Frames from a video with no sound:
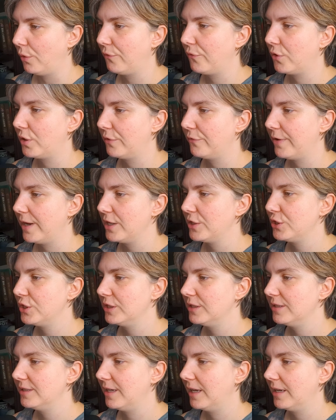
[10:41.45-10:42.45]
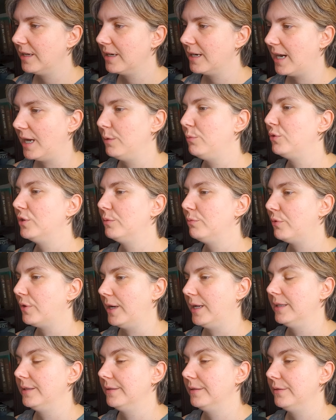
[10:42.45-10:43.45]
for a fashion tech hybrid
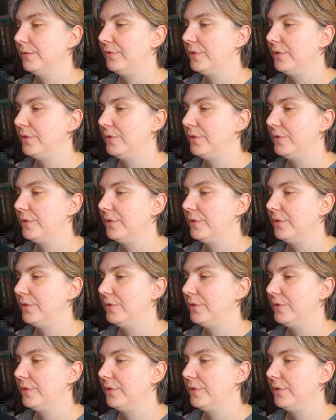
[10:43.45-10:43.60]
brand.